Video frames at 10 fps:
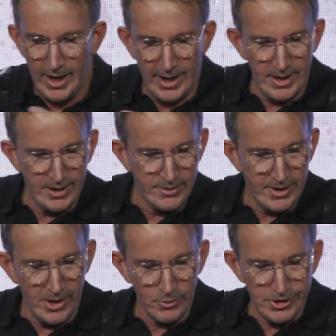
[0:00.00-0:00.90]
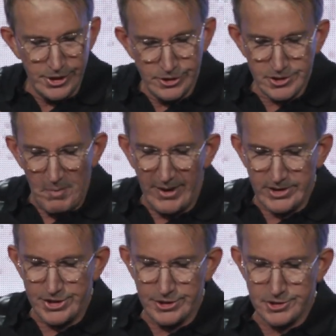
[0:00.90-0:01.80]
And they were used by
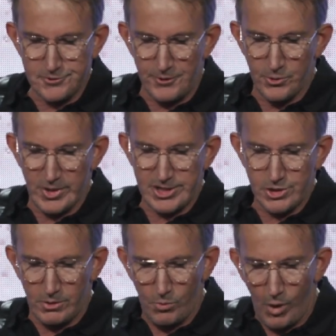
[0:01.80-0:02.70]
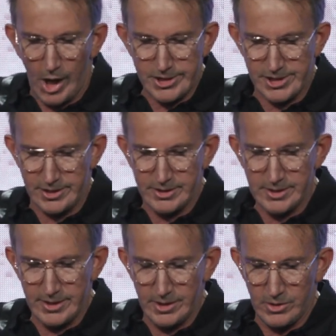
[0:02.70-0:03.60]
the Jews for ritual
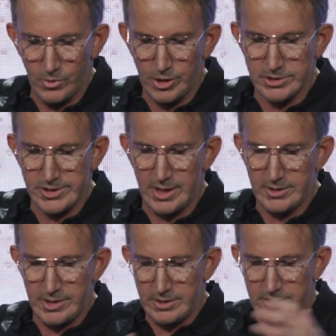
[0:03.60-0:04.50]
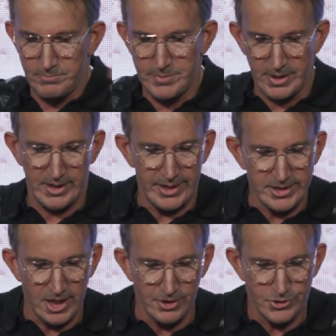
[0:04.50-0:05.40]
washing. In other words, they're big. They
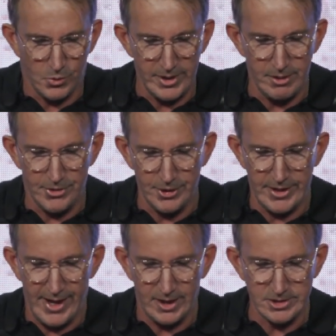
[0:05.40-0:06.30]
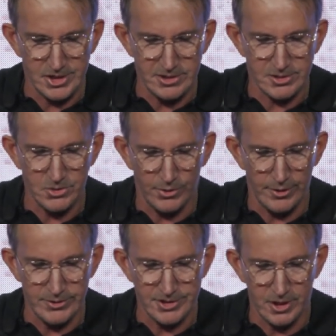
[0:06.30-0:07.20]
each held 20 to 30 gallons. Jesus
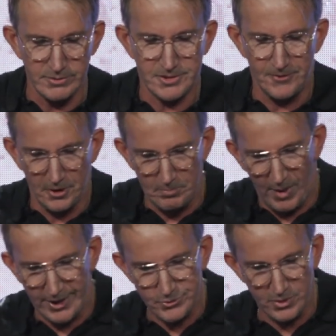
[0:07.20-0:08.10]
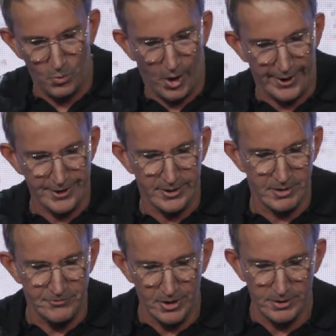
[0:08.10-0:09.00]
ordered the servants fill the pots with water, and
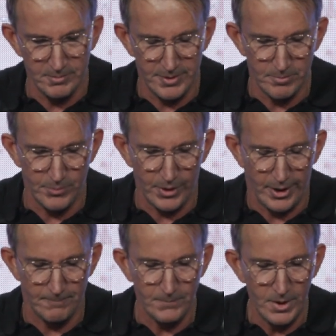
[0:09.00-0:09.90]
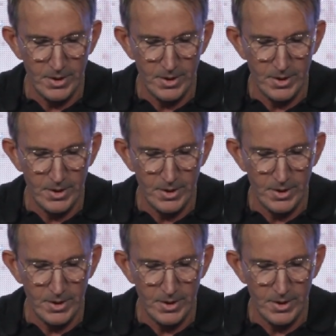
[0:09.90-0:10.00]
they filled them to the brim.